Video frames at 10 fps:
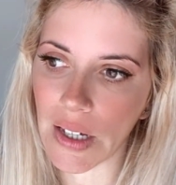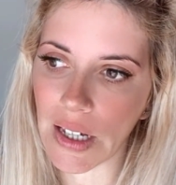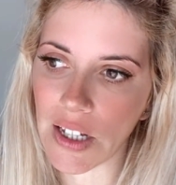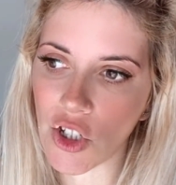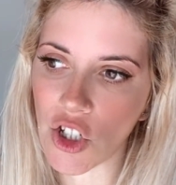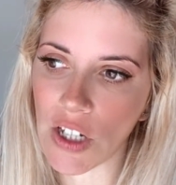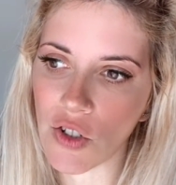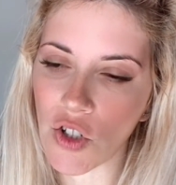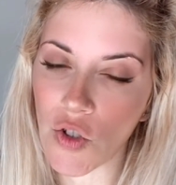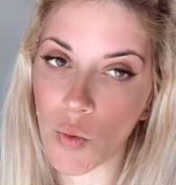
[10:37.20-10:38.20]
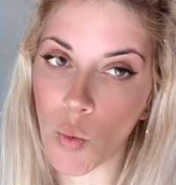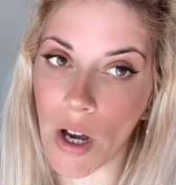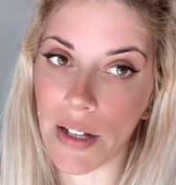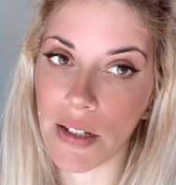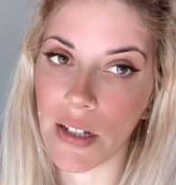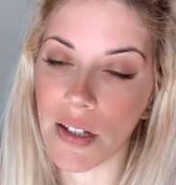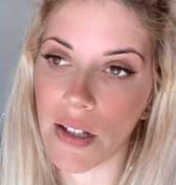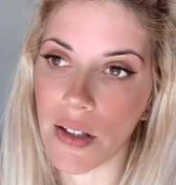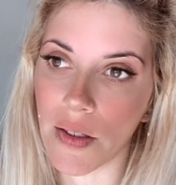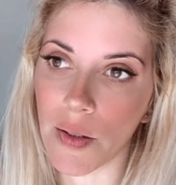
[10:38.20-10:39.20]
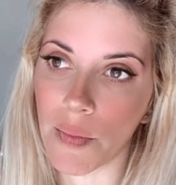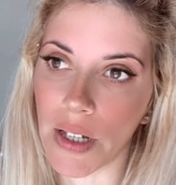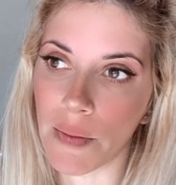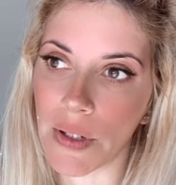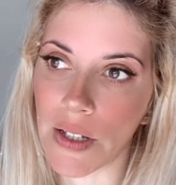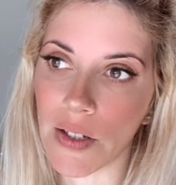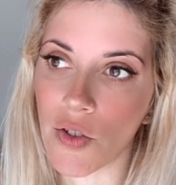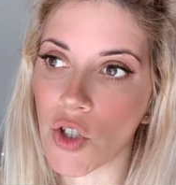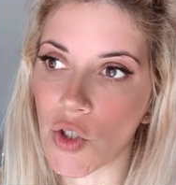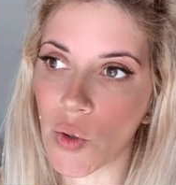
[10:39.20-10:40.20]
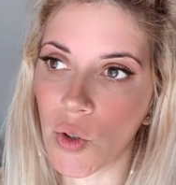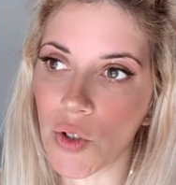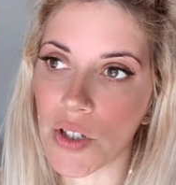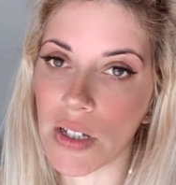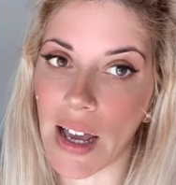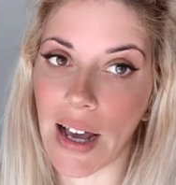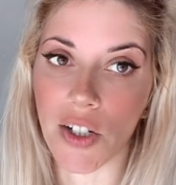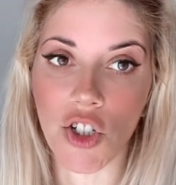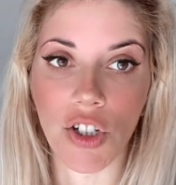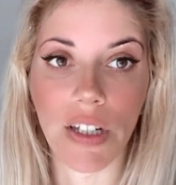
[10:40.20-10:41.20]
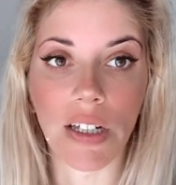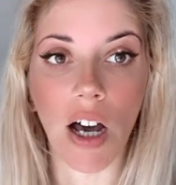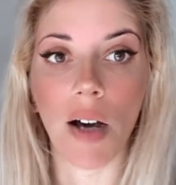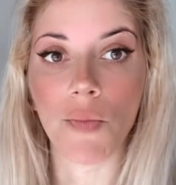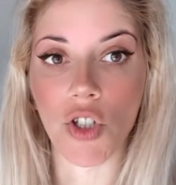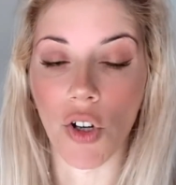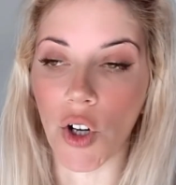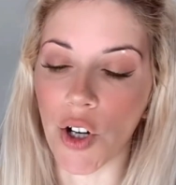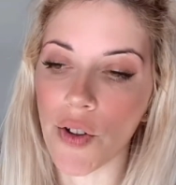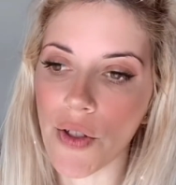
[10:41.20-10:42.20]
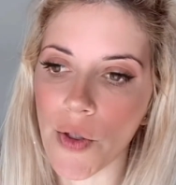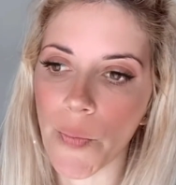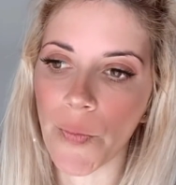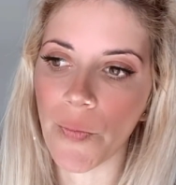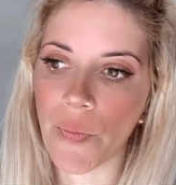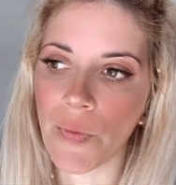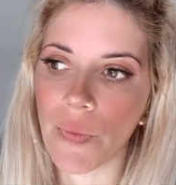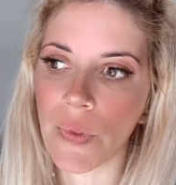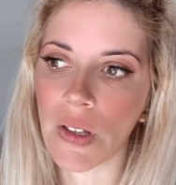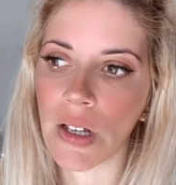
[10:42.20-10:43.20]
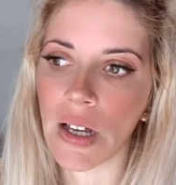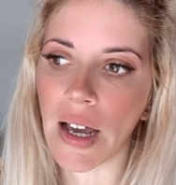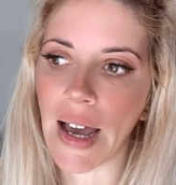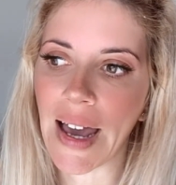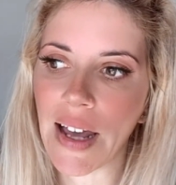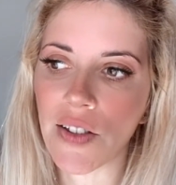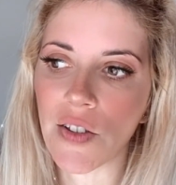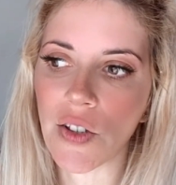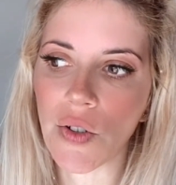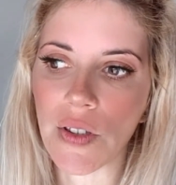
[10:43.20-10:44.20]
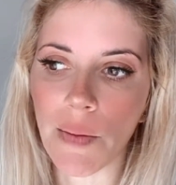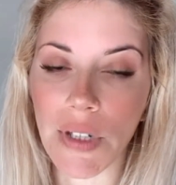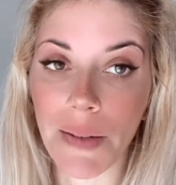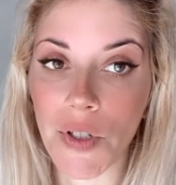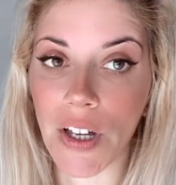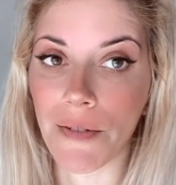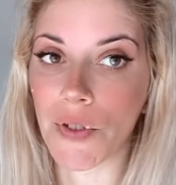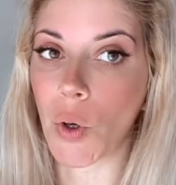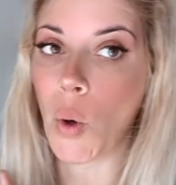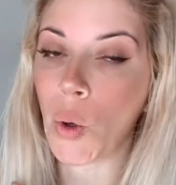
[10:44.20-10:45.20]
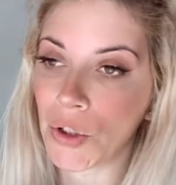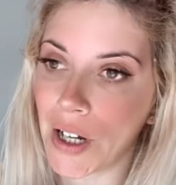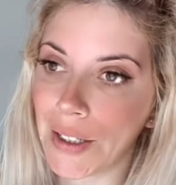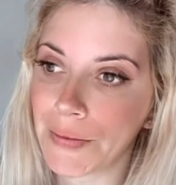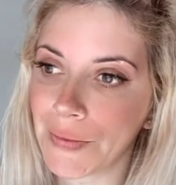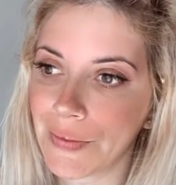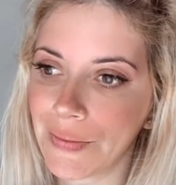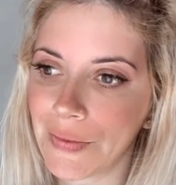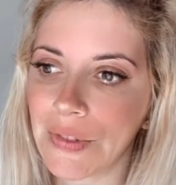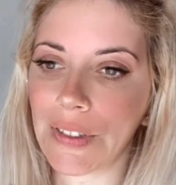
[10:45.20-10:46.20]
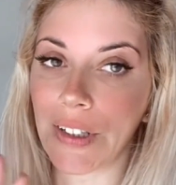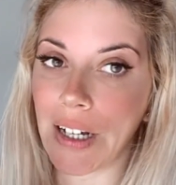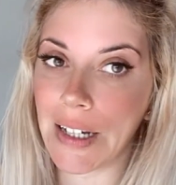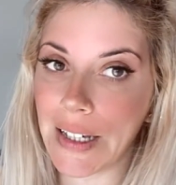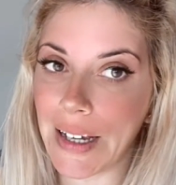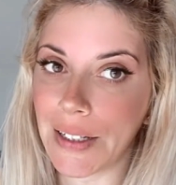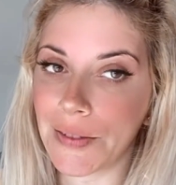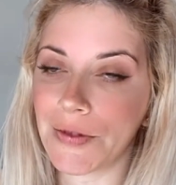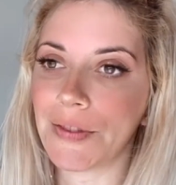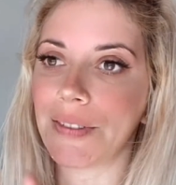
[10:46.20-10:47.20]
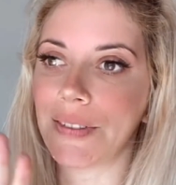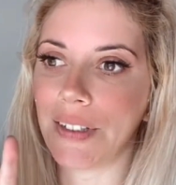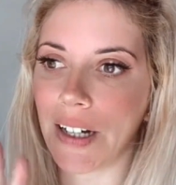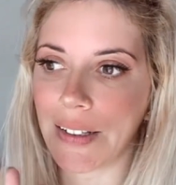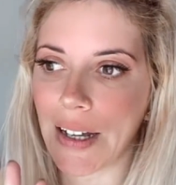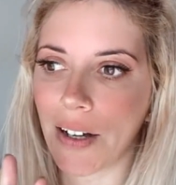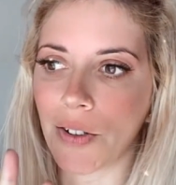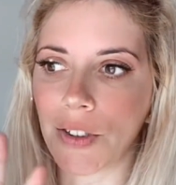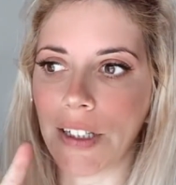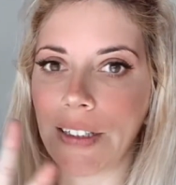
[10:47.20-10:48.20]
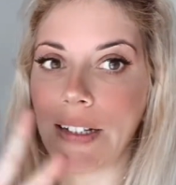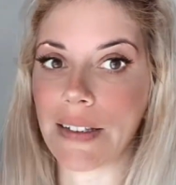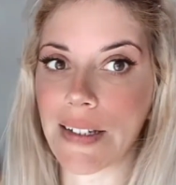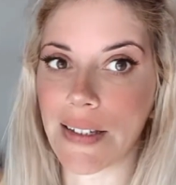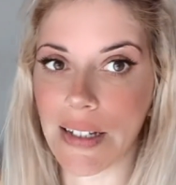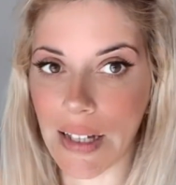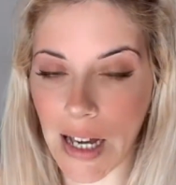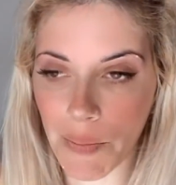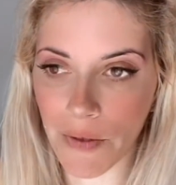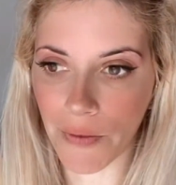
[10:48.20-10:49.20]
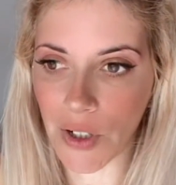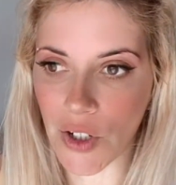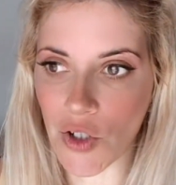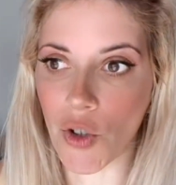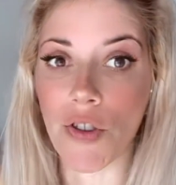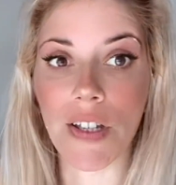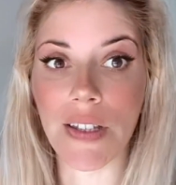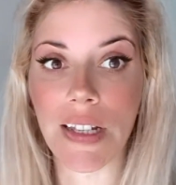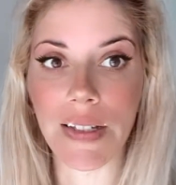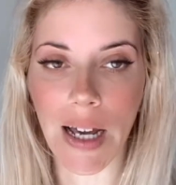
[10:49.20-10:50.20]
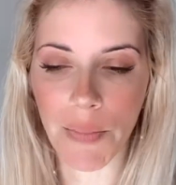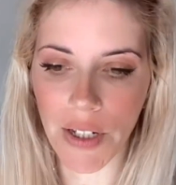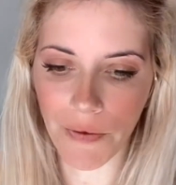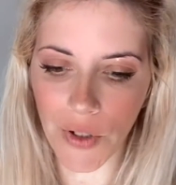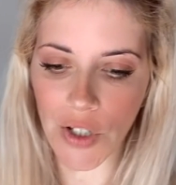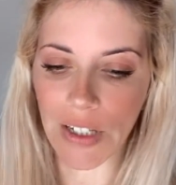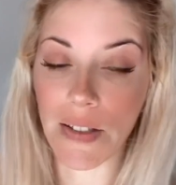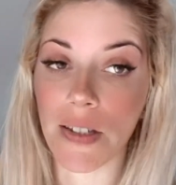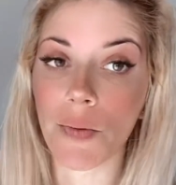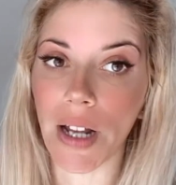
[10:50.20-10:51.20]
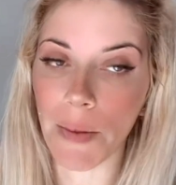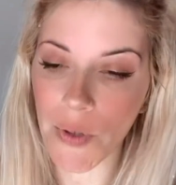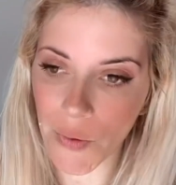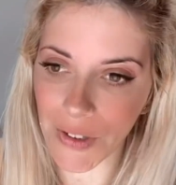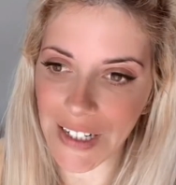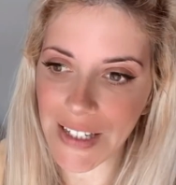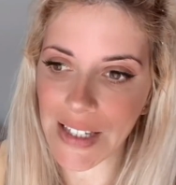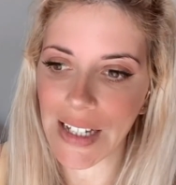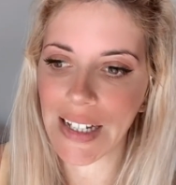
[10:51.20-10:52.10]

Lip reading: it changes when the babies, the souls, actually come to Earth. And so sometimes you have to hold on, not yet, not now, hold on, let this thing happen first, or this thing's happening first, let's see what happens with this,